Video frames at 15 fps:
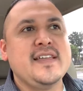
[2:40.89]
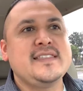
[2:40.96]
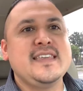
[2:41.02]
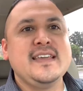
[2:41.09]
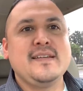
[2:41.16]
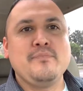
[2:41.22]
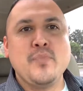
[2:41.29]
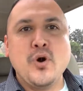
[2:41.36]
I
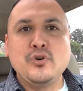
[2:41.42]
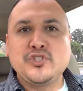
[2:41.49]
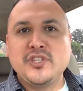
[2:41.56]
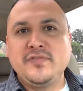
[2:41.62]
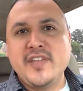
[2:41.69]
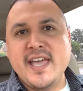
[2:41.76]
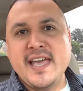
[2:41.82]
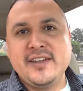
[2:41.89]
think most
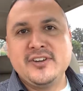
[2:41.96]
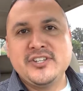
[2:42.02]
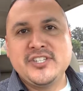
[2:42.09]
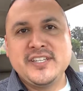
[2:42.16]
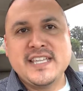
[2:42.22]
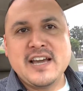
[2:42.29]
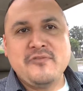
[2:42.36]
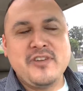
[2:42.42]
of the
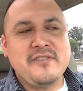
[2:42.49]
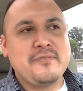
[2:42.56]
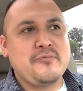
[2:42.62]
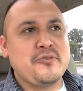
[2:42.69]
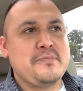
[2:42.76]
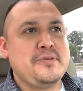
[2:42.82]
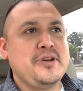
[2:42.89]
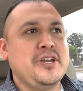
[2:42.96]
energy that we
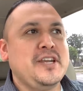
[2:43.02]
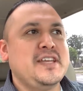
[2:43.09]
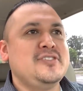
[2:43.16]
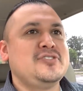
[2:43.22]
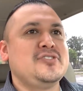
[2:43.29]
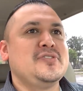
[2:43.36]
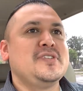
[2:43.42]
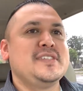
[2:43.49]
were putting
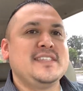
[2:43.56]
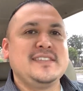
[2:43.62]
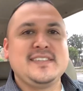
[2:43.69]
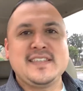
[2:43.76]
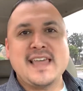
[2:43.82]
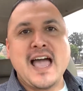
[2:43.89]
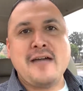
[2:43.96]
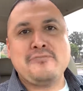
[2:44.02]
into is
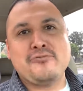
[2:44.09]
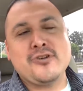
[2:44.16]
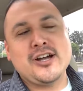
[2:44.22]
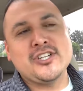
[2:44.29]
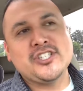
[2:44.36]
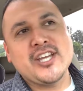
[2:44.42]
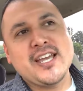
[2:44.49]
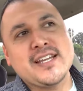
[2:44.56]
into that
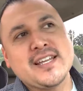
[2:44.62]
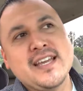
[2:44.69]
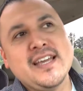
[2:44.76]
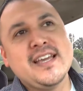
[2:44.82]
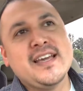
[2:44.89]
project,